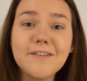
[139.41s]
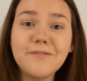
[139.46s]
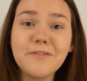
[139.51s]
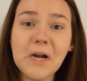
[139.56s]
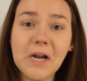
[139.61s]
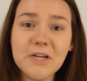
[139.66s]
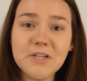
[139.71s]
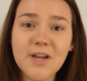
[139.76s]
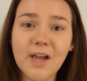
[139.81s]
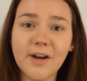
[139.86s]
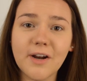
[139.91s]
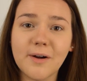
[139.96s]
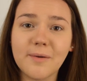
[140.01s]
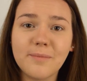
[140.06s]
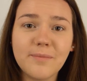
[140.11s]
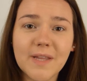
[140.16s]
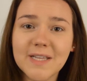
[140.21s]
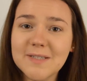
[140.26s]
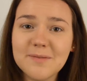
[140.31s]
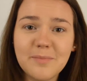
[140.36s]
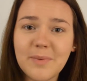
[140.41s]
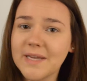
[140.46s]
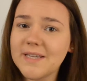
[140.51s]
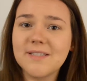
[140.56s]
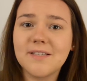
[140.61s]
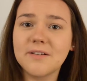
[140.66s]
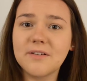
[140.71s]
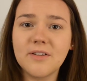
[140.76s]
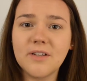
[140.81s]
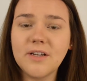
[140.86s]
Eyeshadow. That's
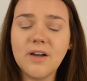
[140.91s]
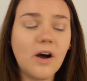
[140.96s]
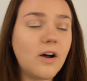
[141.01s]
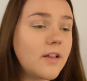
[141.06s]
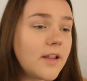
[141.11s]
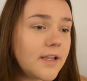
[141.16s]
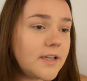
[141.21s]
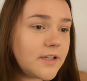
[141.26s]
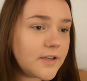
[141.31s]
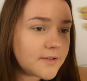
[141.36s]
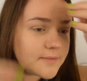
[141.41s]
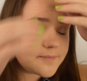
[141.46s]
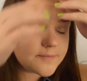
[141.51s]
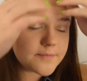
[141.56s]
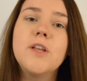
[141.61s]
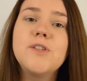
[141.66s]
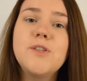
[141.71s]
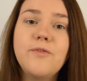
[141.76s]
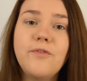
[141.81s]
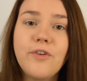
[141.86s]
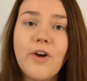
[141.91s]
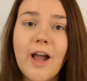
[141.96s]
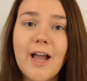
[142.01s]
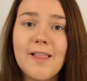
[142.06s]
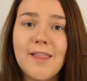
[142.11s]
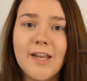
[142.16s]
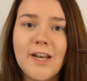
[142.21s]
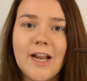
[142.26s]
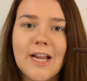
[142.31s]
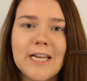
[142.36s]
basically all I do. So for
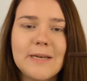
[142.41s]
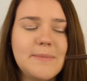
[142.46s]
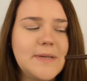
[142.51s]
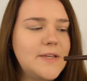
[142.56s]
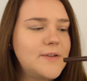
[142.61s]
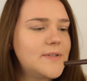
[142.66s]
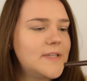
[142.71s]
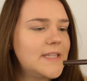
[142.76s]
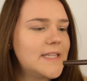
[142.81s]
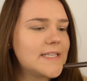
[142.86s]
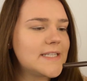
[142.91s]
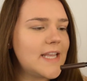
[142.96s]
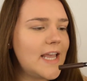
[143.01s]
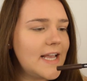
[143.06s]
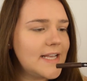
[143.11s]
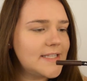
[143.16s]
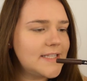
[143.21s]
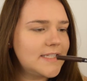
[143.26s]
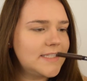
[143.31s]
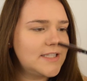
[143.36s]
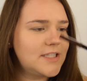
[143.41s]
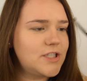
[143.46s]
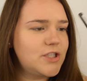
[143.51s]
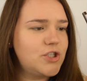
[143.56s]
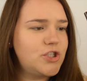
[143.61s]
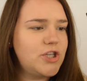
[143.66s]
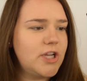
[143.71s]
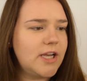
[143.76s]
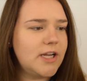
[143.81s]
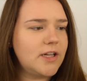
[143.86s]
eyeliner, I'm going to be using this Essence
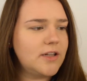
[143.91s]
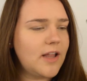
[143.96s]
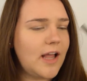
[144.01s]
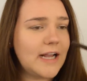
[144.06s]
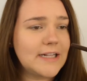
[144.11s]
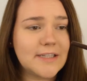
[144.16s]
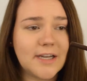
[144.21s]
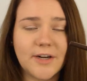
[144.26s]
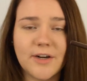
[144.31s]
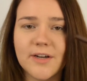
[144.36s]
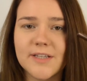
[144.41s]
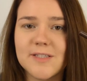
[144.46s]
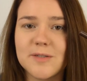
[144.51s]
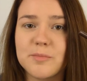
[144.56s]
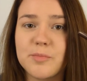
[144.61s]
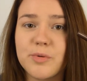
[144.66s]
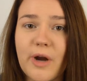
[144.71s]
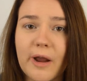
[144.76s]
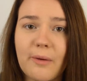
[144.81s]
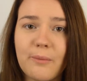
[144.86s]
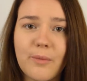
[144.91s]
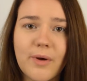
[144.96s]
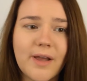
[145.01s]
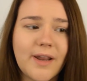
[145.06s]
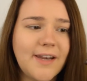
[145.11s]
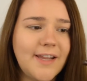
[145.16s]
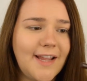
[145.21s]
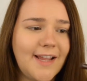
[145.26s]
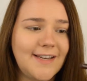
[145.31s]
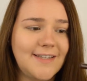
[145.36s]
gel eyeliner. It's a brown
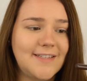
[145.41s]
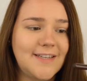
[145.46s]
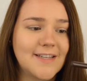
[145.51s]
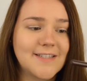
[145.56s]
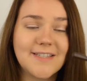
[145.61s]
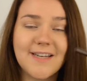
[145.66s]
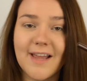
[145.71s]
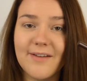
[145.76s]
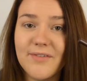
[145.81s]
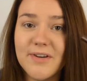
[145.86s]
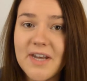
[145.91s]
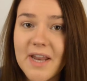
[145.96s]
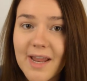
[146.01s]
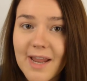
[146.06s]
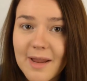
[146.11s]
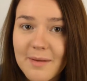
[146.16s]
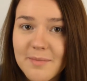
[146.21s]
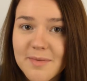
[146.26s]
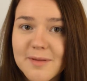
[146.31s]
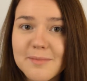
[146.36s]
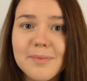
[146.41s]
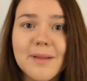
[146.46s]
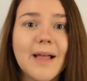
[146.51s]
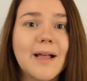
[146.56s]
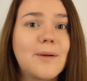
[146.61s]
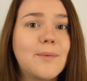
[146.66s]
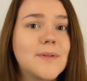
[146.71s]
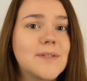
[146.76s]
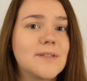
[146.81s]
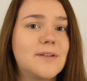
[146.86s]
one. It doesn't have a name. The
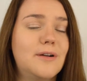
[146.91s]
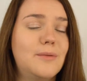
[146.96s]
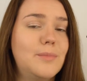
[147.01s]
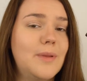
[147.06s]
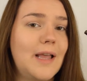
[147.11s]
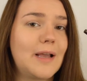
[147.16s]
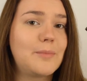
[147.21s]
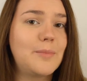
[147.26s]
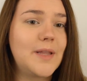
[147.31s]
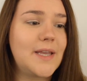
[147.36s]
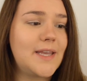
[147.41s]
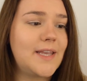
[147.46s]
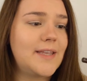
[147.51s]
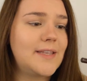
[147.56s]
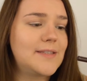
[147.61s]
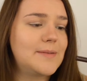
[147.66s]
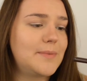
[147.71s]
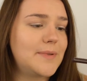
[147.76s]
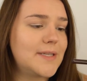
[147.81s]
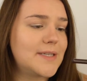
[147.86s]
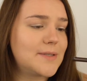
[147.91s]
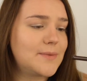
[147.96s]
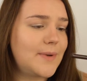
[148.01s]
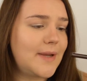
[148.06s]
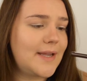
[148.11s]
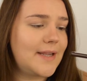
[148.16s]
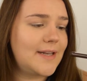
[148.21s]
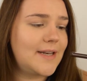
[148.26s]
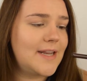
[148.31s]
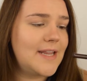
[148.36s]
black one's called Black Blades, but this
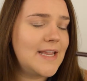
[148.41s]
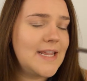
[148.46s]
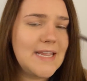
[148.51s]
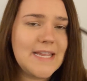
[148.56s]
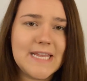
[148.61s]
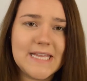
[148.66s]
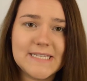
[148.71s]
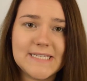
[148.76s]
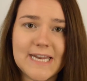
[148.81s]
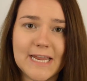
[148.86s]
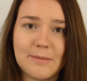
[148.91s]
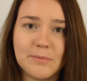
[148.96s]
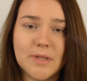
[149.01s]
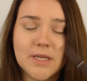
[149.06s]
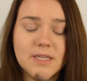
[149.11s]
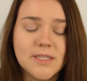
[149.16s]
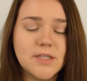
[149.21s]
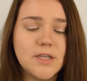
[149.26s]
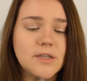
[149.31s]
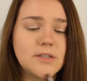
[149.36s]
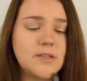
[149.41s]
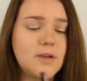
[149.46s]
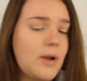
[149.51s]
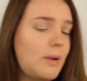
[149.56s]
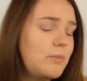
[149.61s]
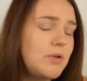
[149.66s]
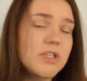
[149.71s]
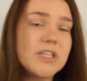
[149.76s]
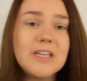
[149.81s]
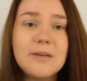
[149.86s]
one is nameless. So I'm just